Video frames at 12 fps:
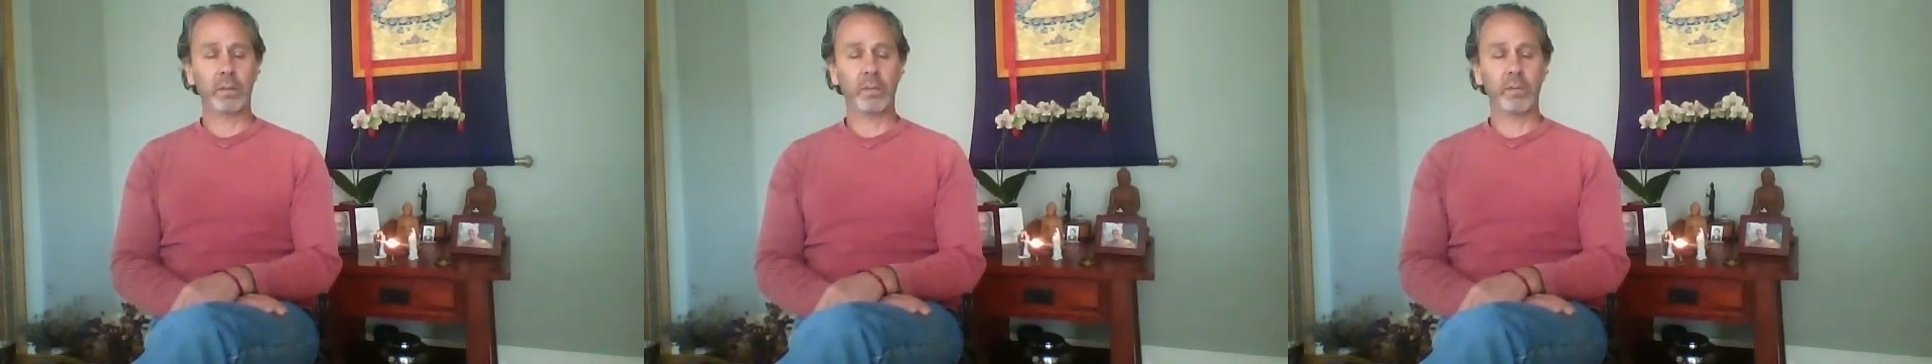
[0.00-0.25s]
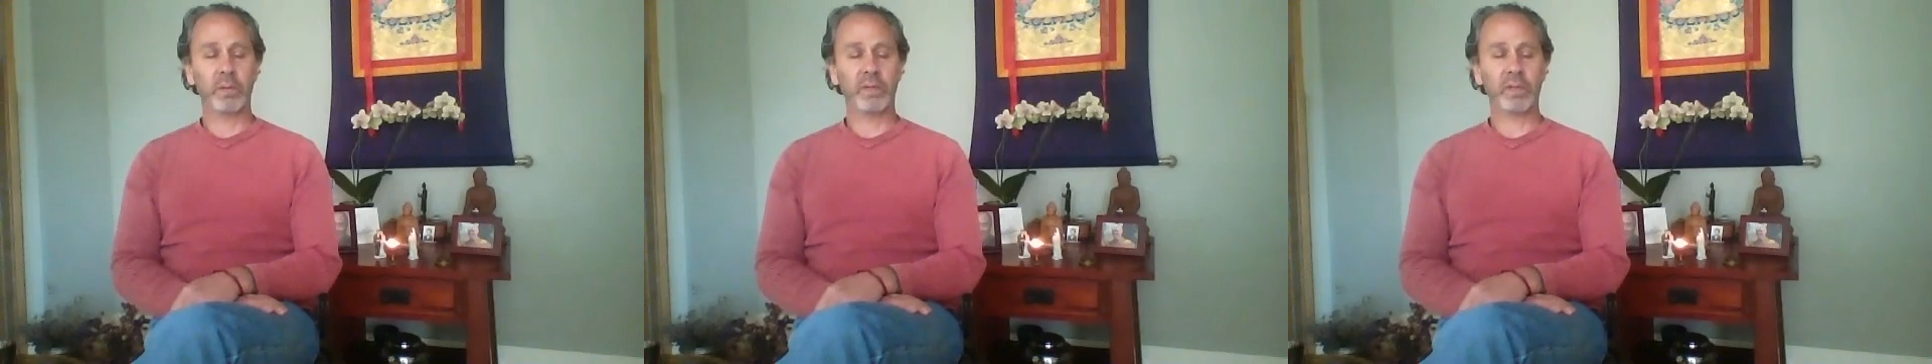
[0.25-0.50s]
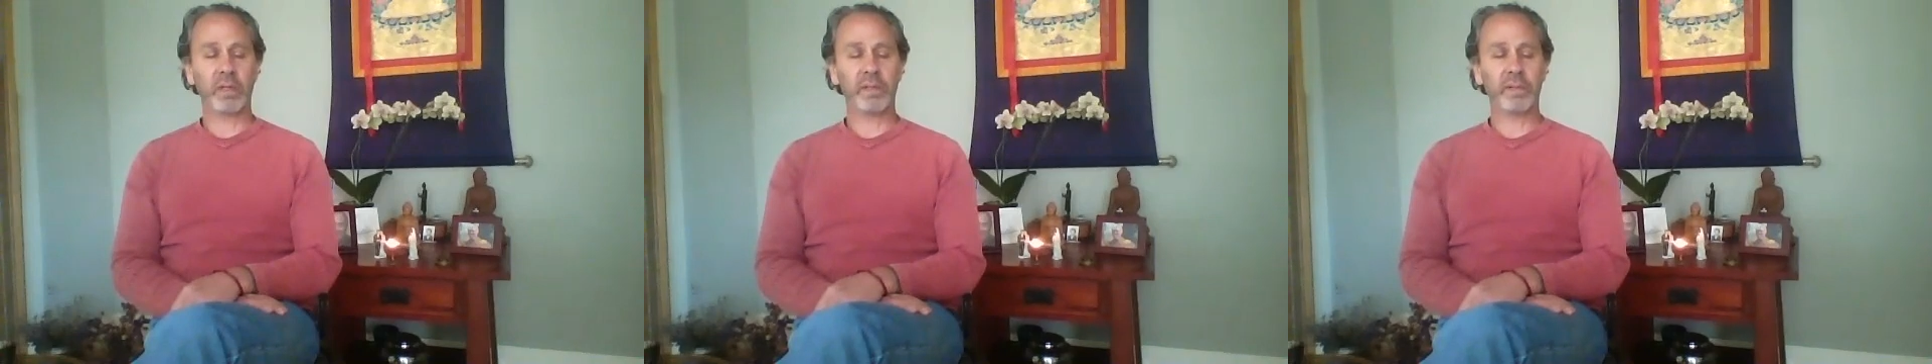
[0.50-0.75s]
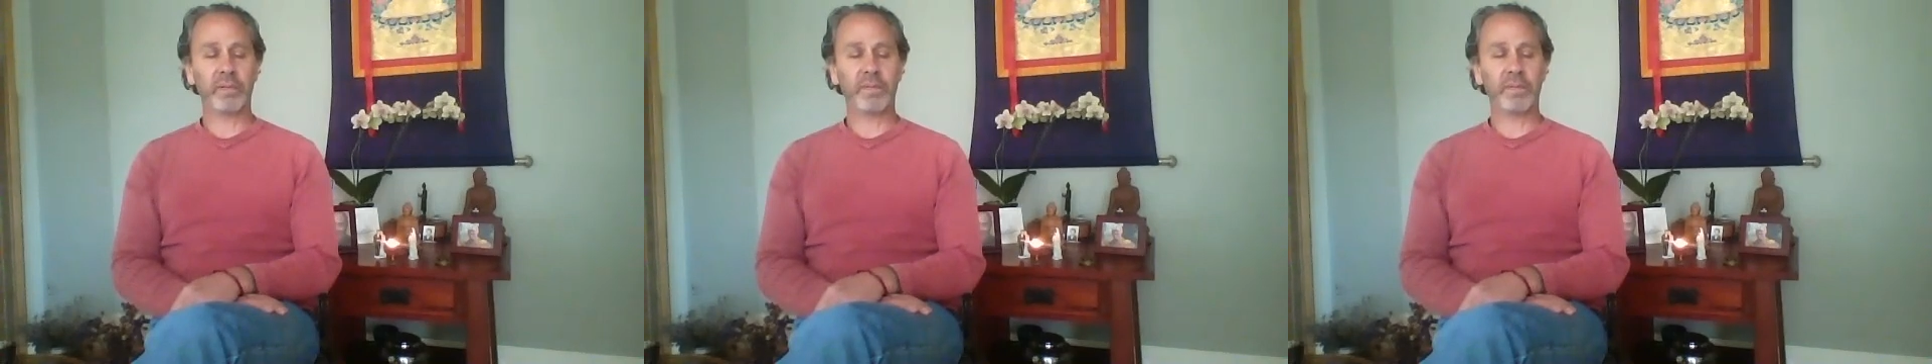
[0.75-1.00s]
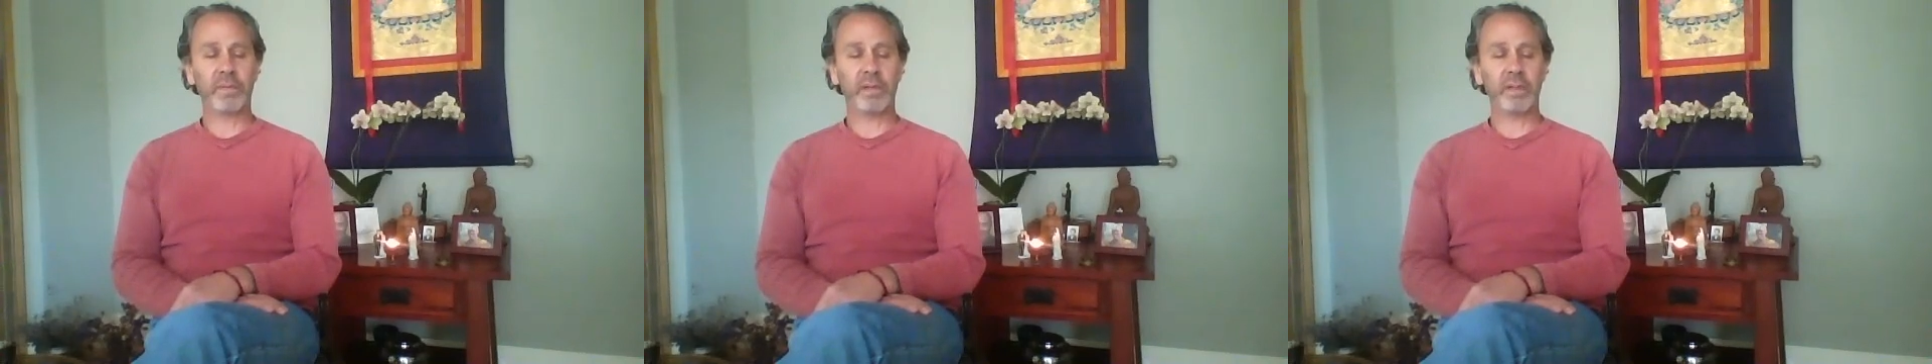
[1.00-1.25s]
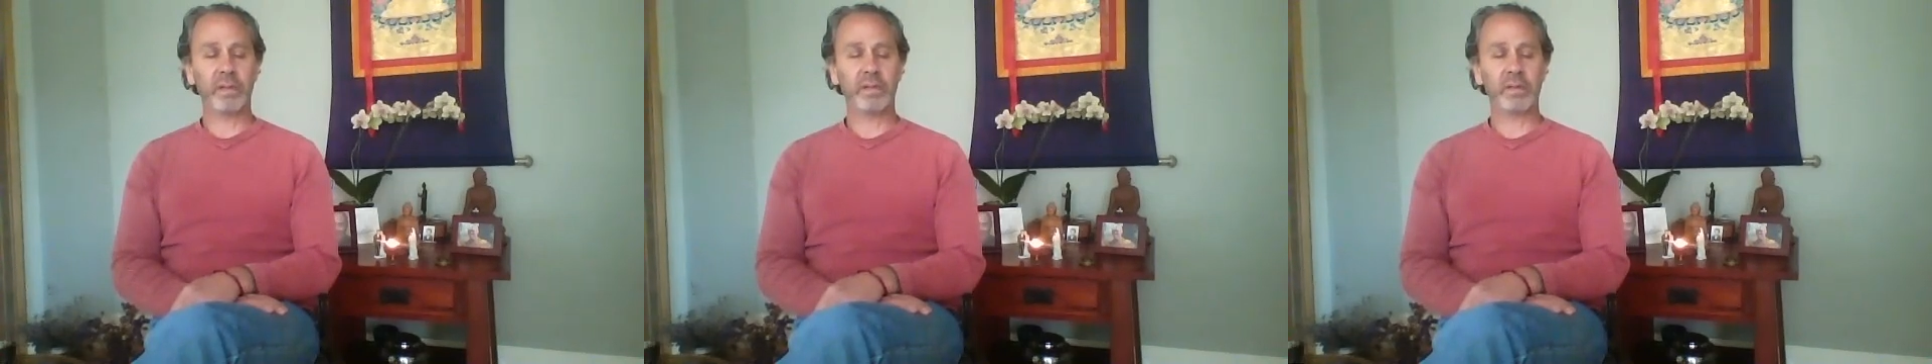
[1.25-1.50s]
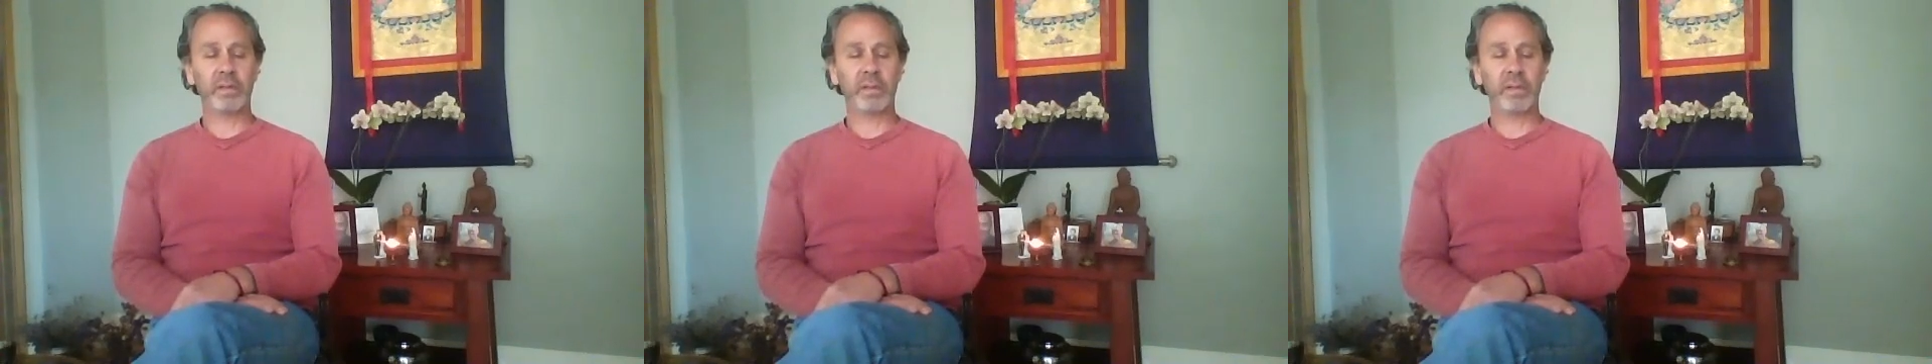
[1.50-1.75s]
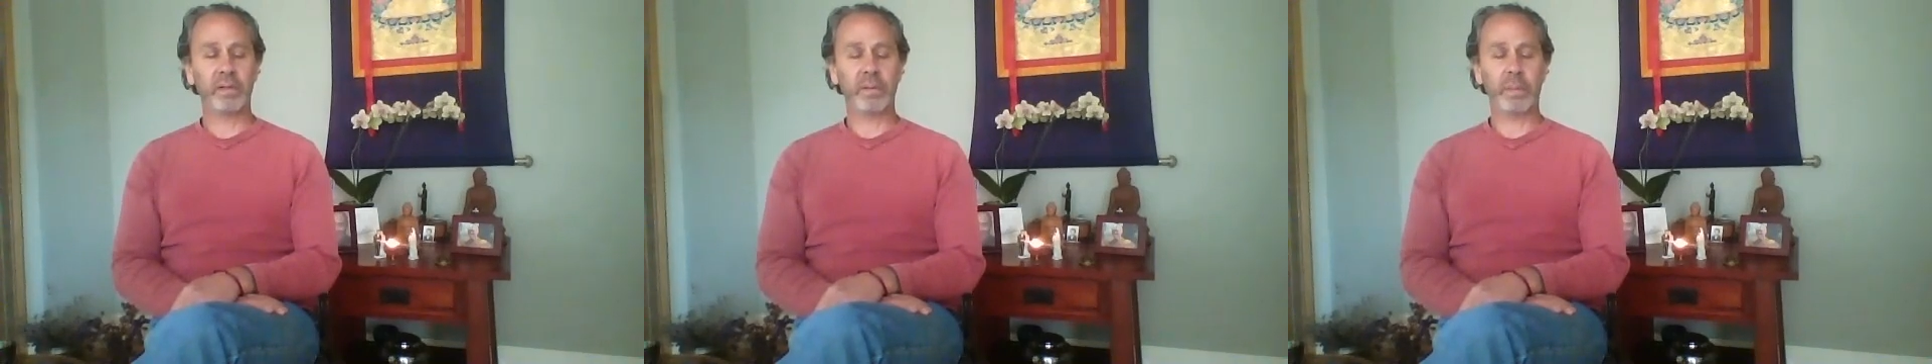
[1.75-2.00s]
We start to feel
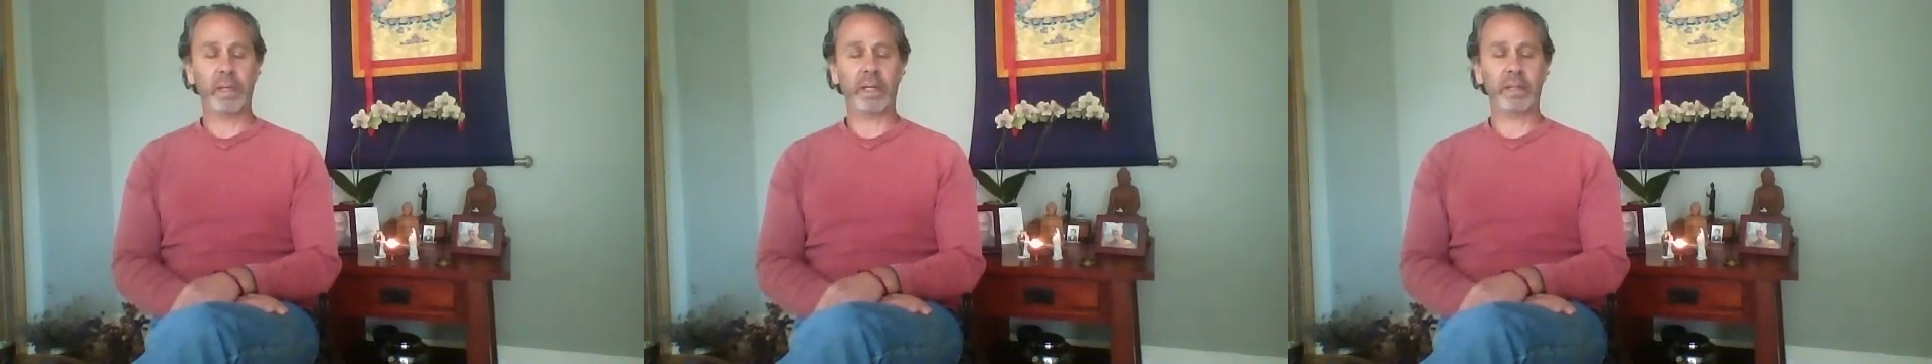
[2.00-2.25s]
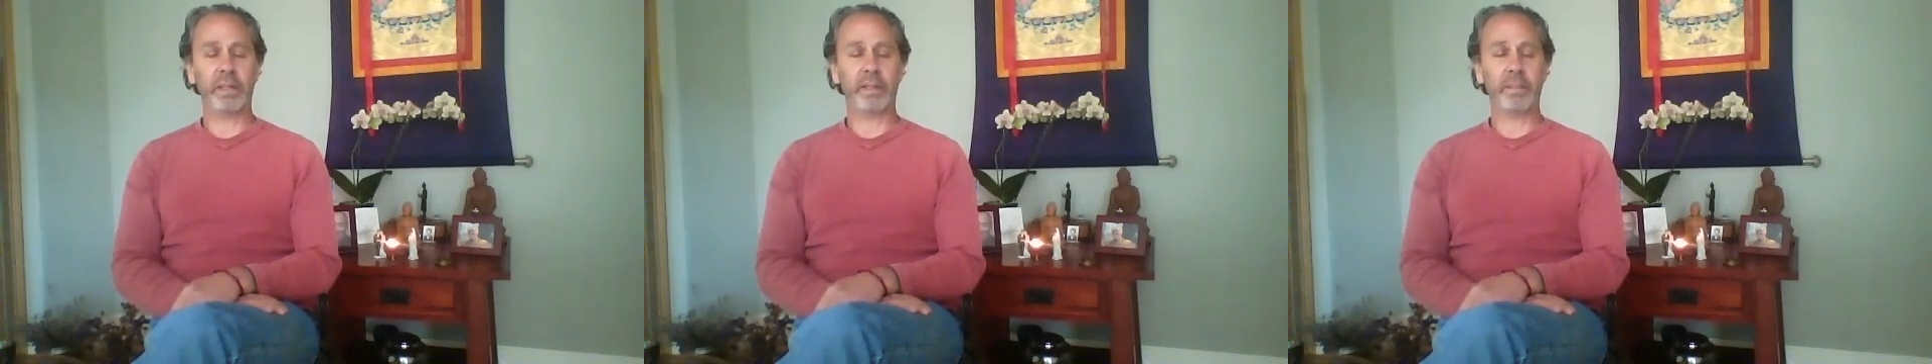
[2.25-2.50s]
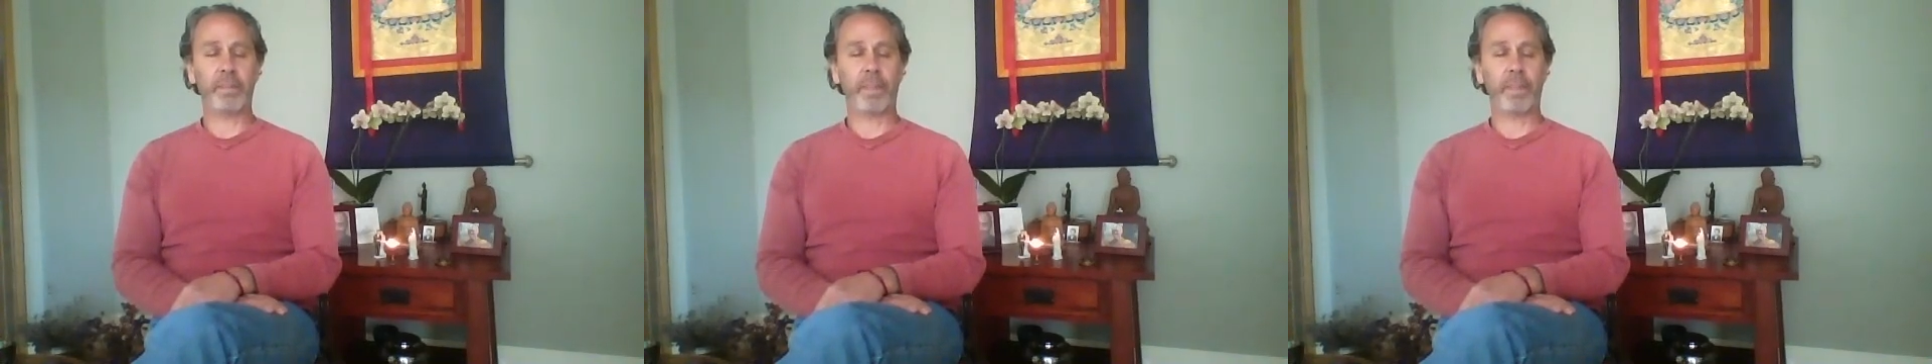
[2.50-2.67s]
the body,